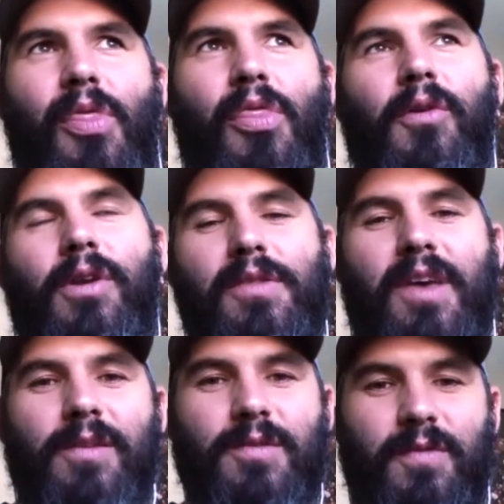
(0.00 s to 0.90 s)

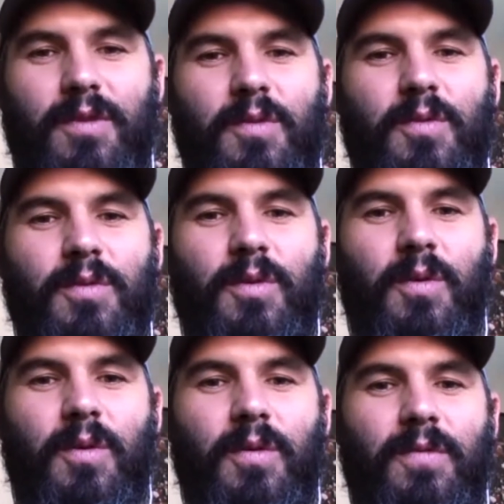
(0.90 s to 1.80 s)
30,000 views
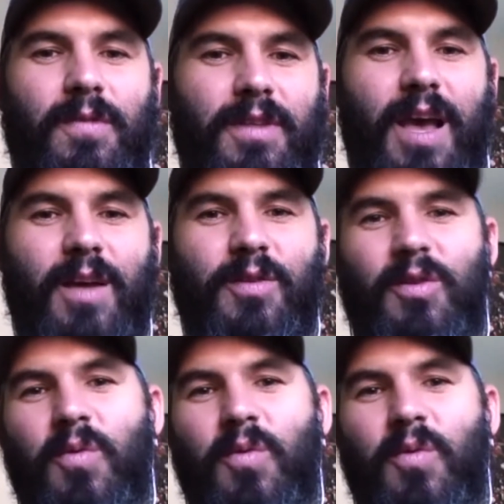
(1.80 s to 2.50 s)
or 50,000 or